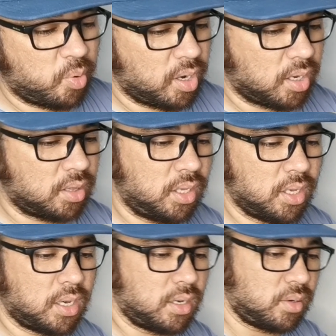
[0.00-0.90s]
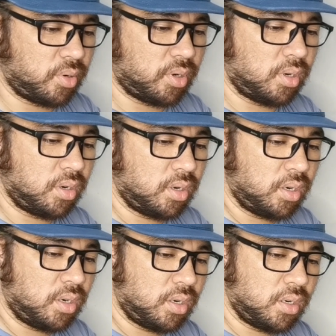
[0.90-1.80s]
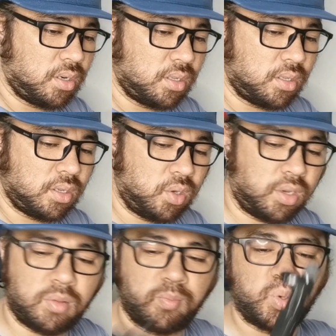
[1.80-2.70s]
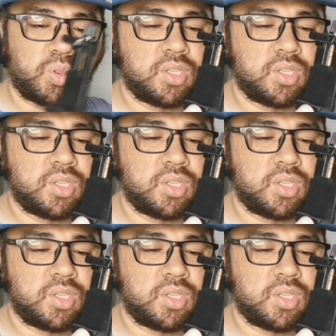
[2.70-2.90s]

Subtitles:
camera ng hiya or you can put